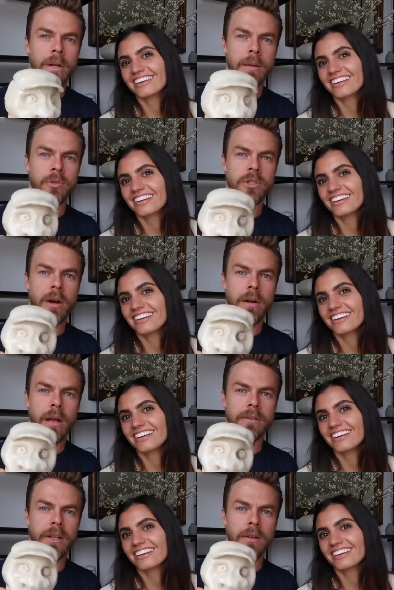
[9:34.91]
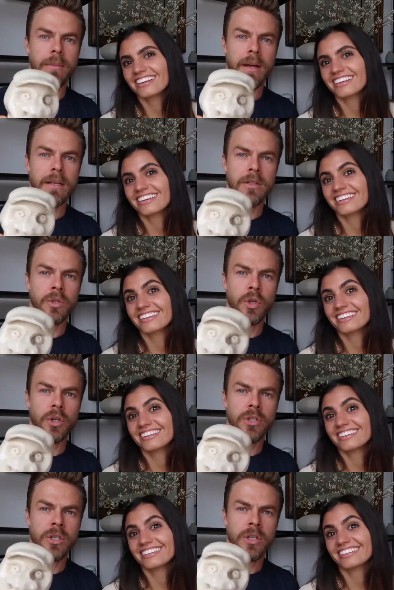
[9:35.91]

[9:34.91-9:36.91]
Speaker 1: my name's Jerry. How you doing, mate? You good?